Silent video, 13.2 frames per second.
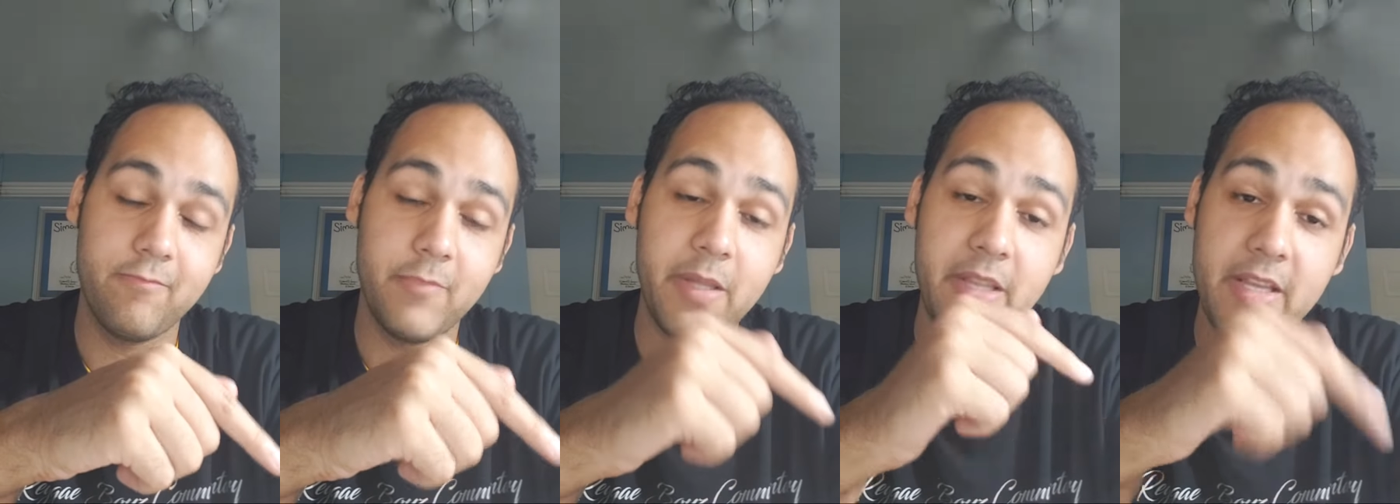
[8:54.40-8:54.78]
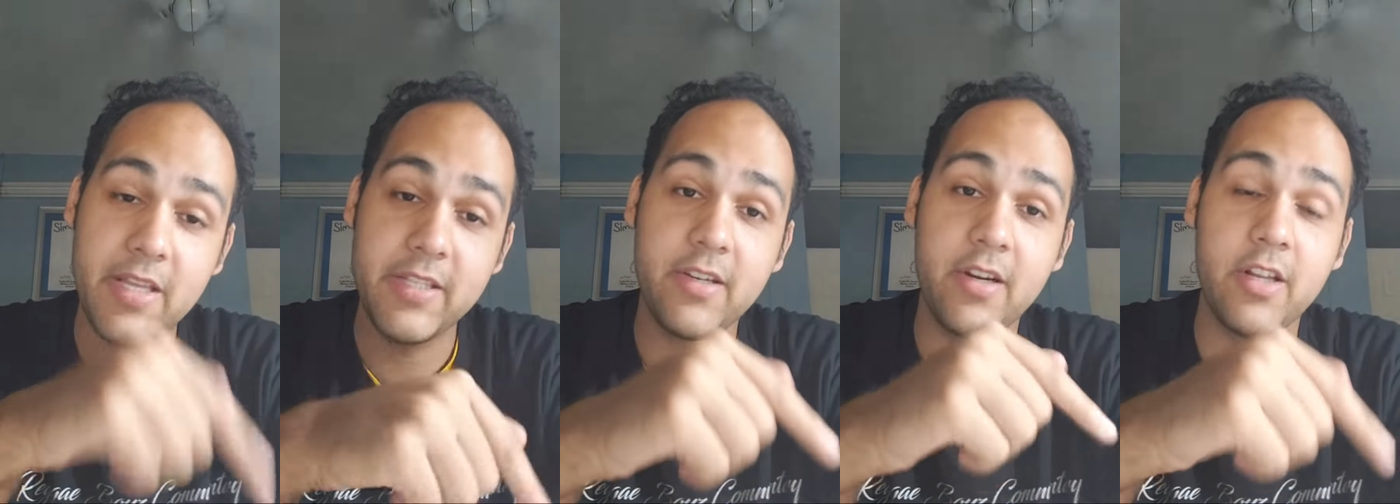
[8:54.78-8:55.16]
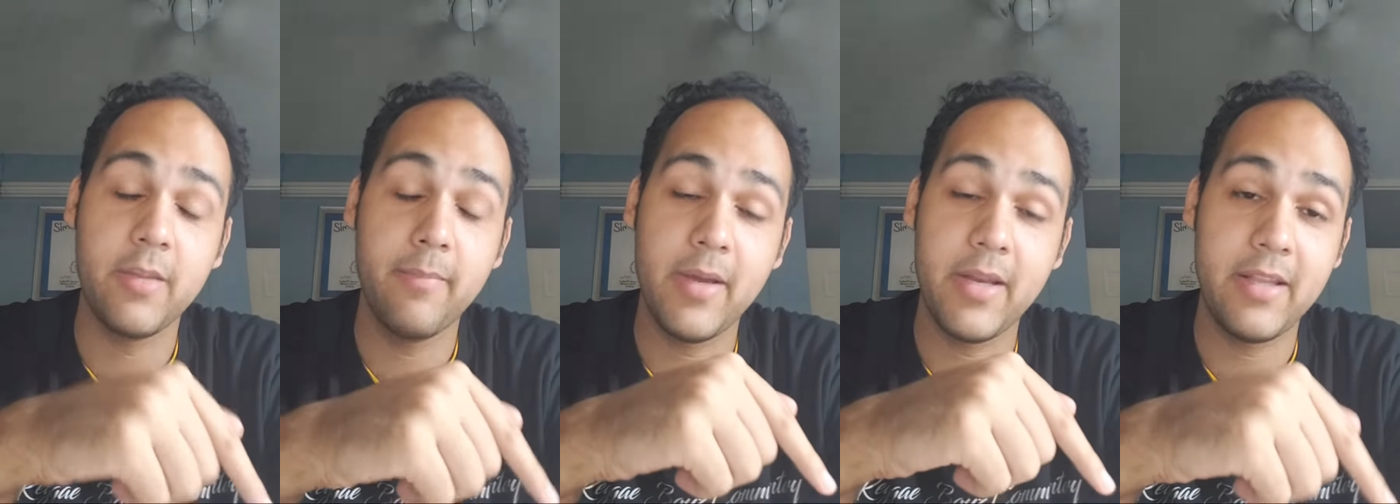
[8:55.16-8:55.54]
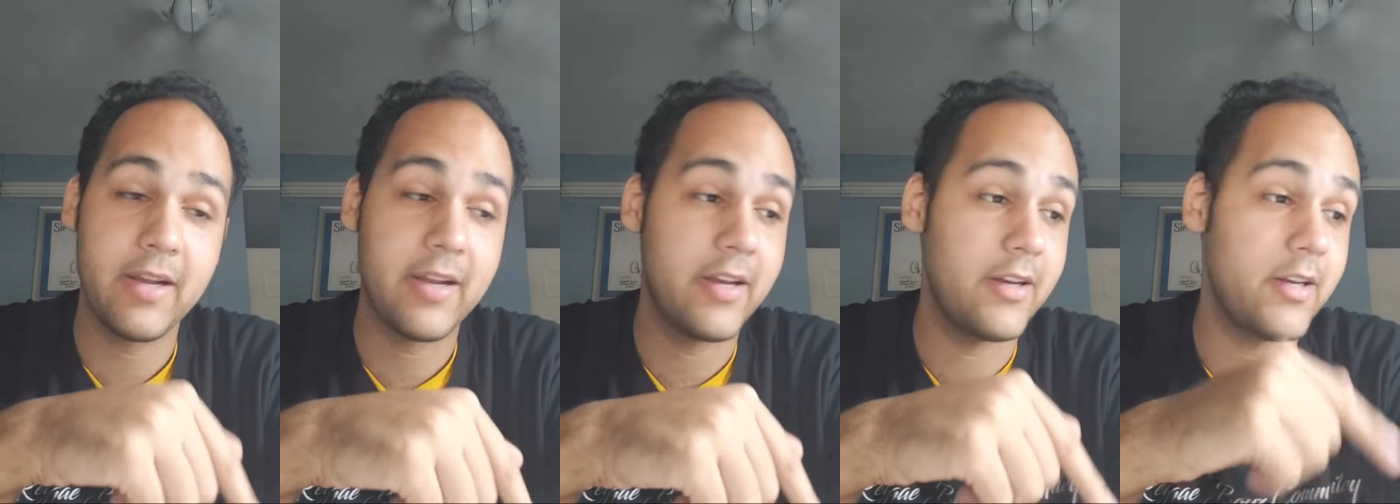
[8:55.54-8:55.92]
These are the men
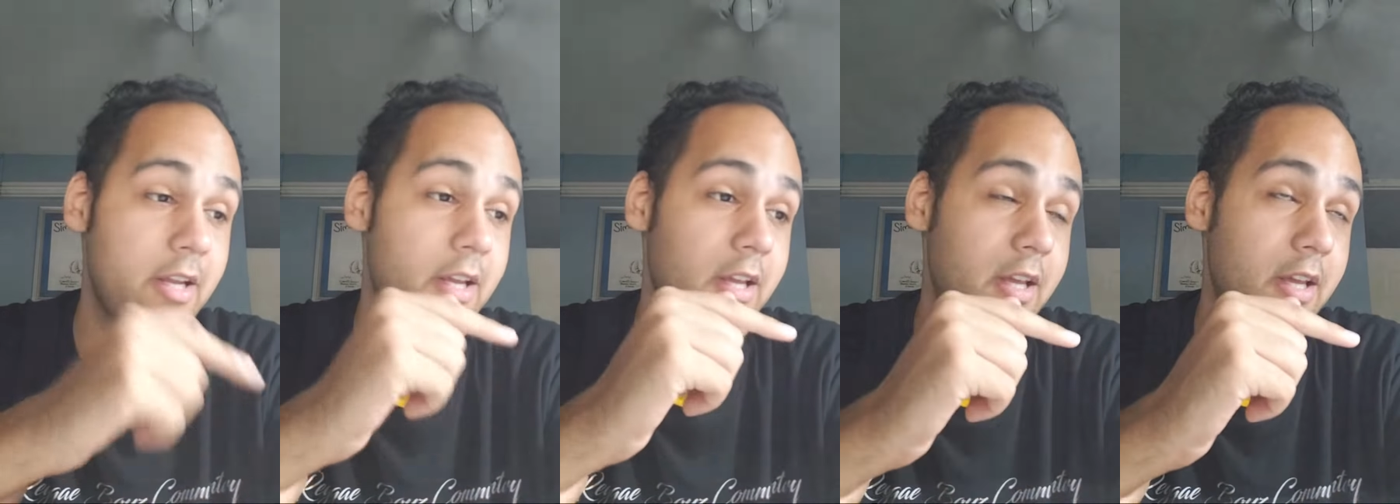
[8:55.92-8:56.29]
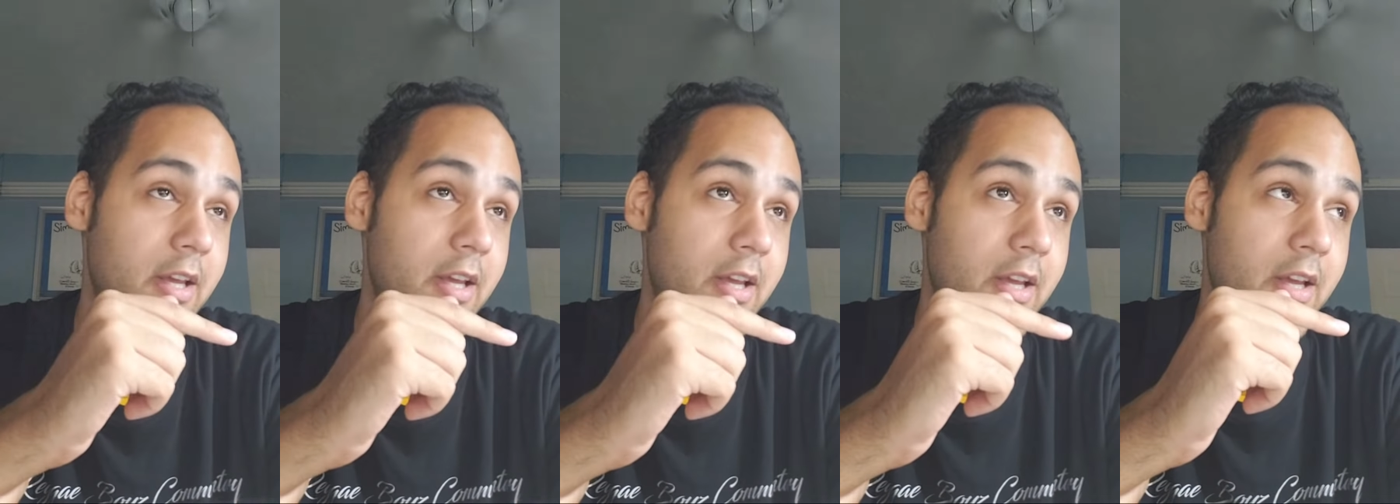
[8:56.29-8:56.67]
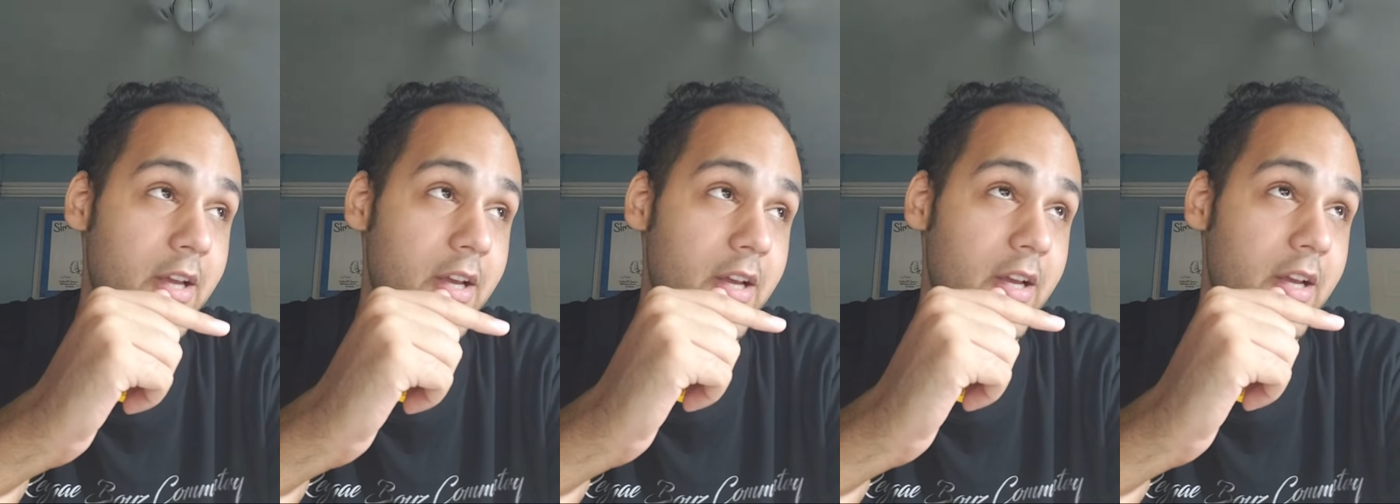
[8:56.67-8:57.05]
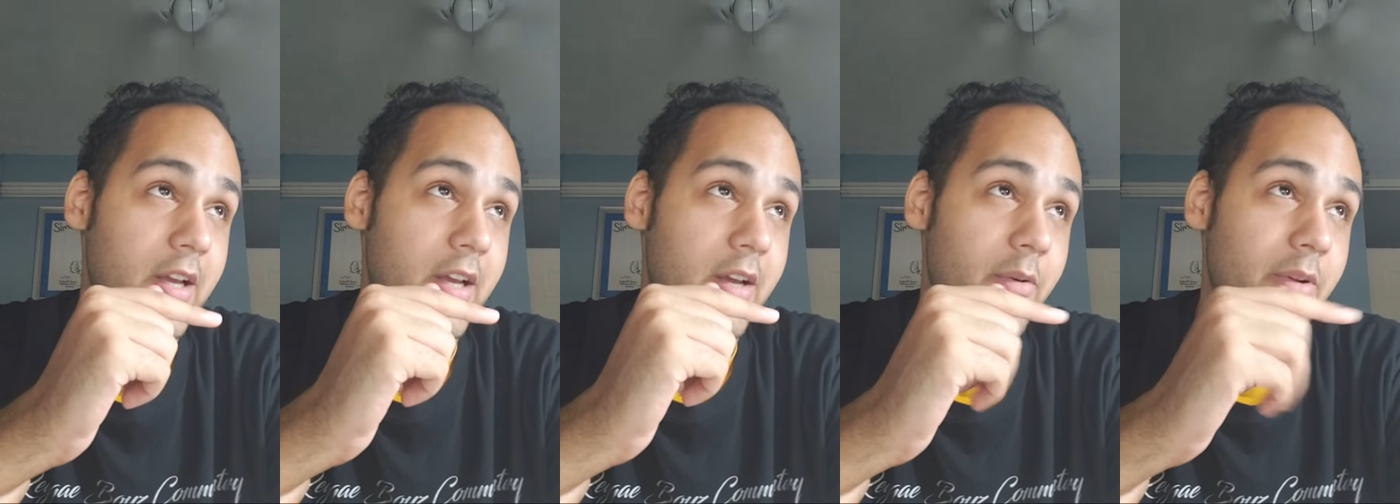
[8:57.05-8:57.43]
that can.
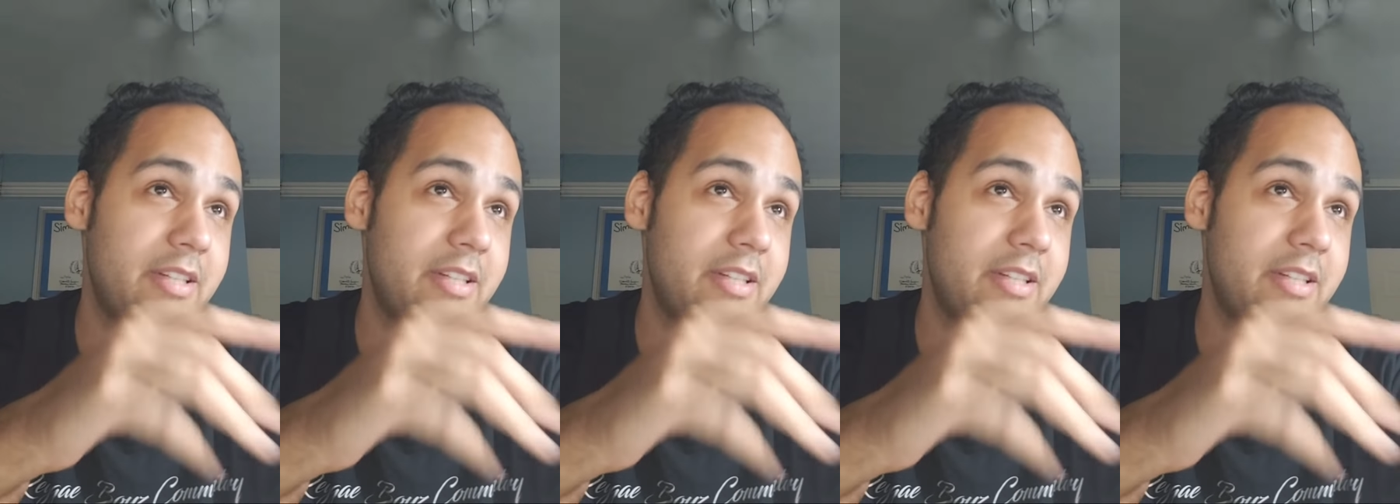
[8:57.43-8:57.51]
Well,